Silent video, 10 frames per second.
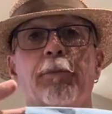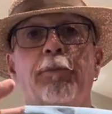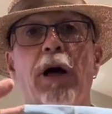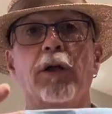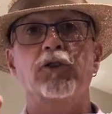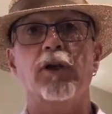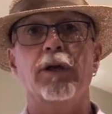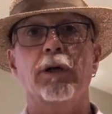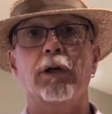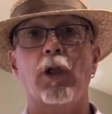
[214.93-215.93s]

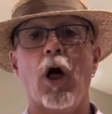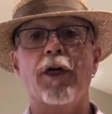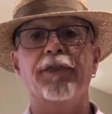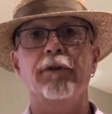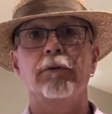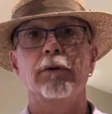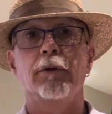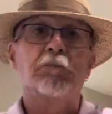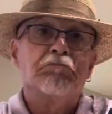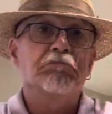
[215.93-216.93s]
polishing cloth.
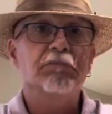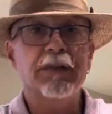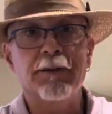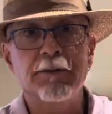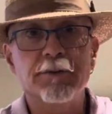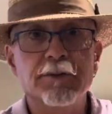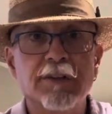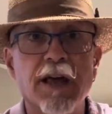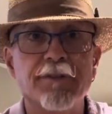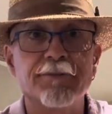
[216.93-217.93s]
It's
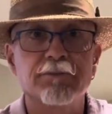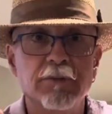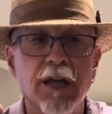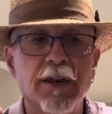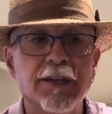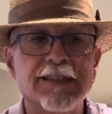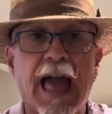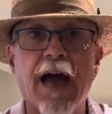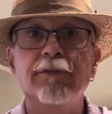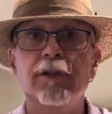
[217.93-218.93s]
kind of nice to
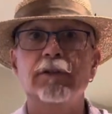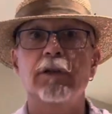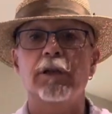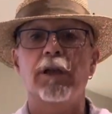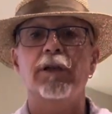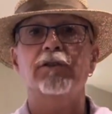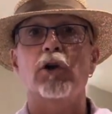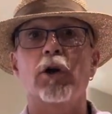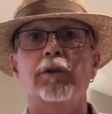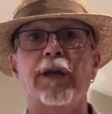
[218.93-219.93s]
have. It is
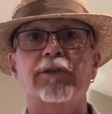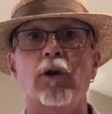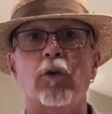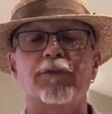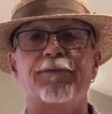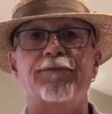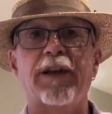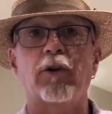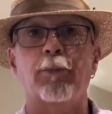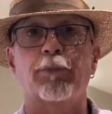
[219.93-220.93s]
good. Takes all those
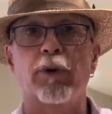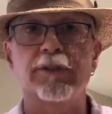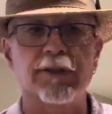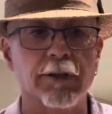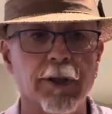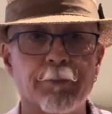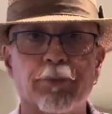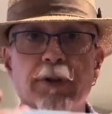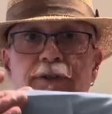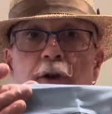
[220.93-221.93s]
fingerprints and lip
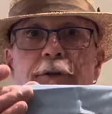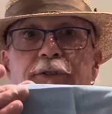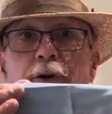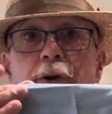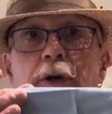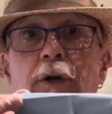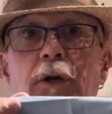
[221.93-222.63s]
prints off your